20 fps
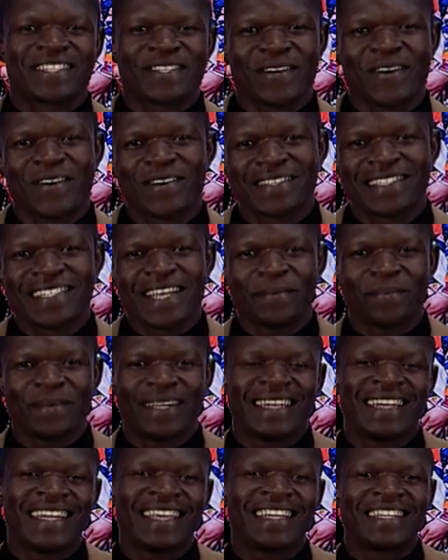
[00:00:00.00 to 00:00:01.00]
awesome
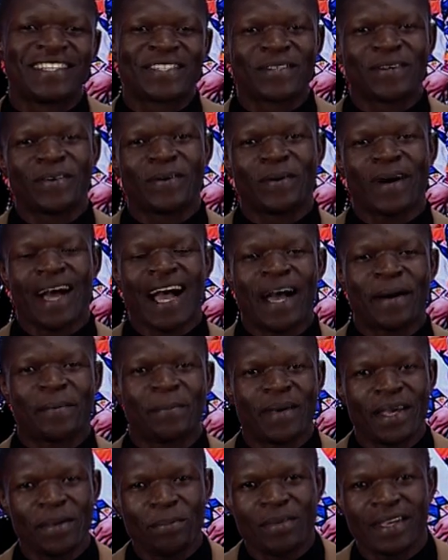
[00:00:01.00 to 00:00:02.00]
indeed. So
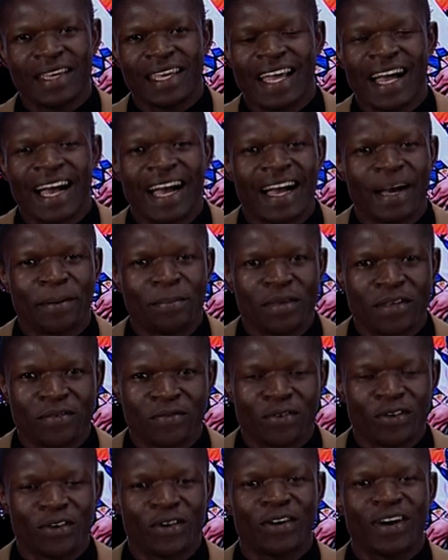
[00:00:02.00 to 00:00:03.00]
maybe
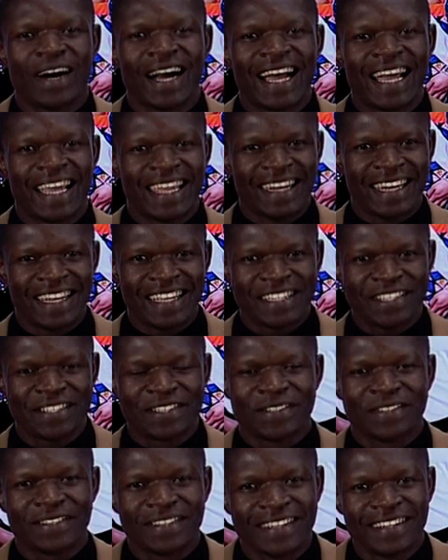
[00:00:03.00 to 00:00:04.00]
before I let
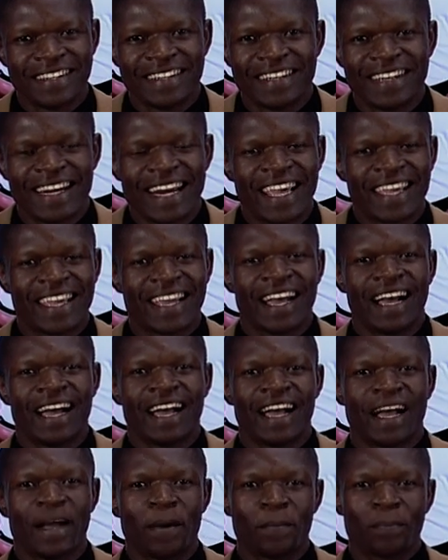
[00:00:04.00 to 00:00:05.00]
you go, like
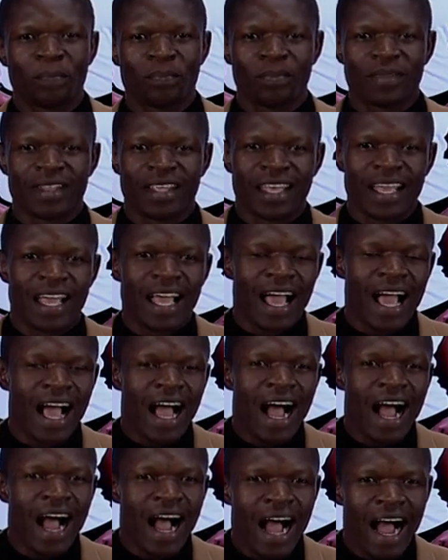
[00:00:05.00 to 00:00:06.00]

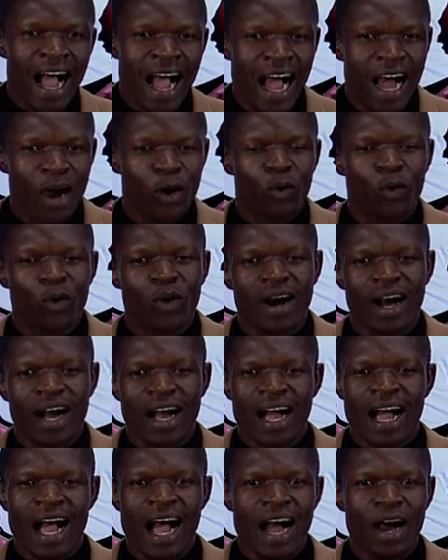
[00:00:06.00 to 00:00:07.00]
how
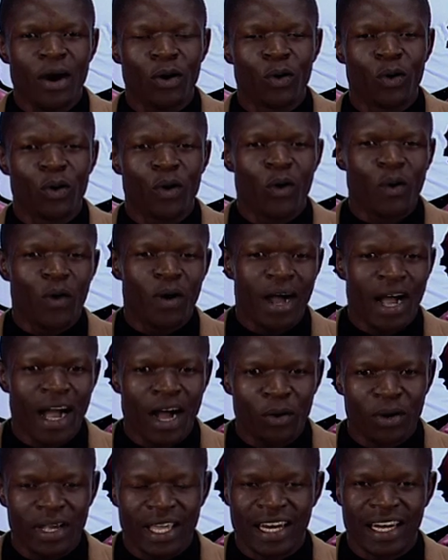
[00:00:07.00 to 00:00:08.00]

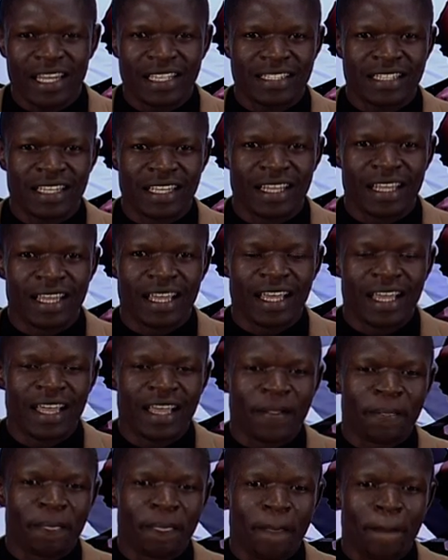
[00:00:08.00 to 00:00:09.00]
can I say,
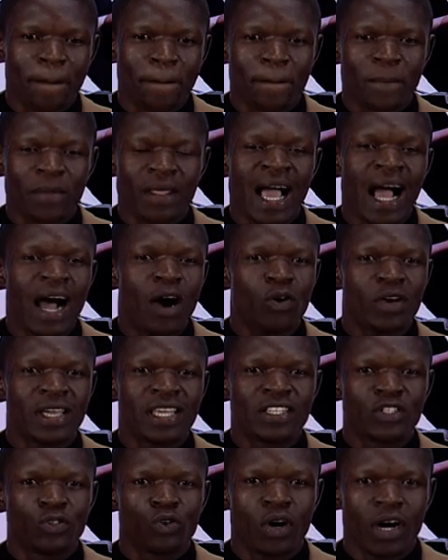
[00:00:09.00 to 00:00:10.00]
how
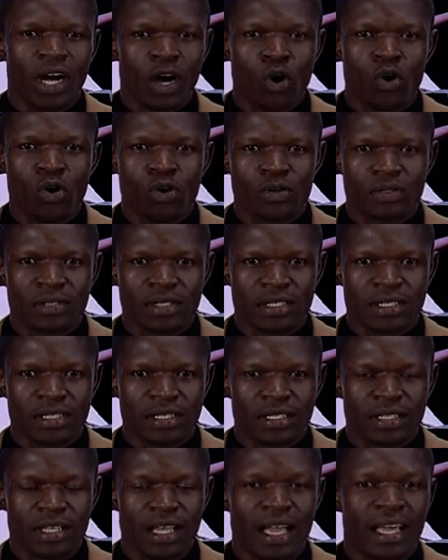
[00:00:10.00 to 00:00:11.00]
is your
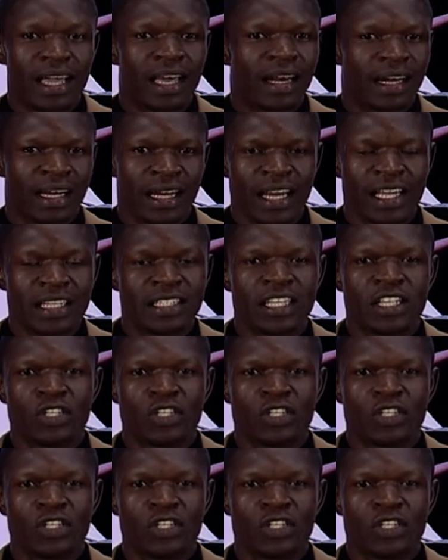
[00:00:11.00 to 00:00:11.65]
course related to